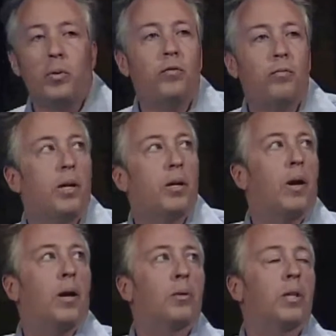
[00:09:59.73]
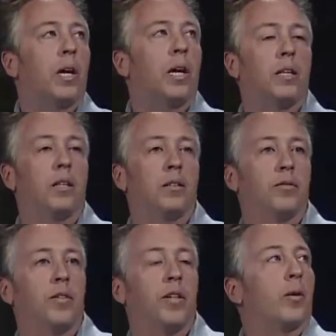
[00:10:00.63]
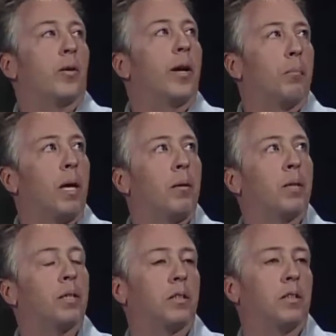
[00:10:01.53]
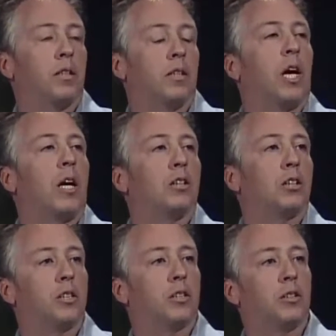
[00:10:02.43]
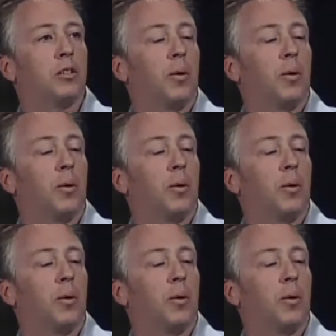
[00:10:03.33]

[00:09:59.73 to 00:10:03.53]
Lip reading: we've played around with the idea of integrating payments. The challenge is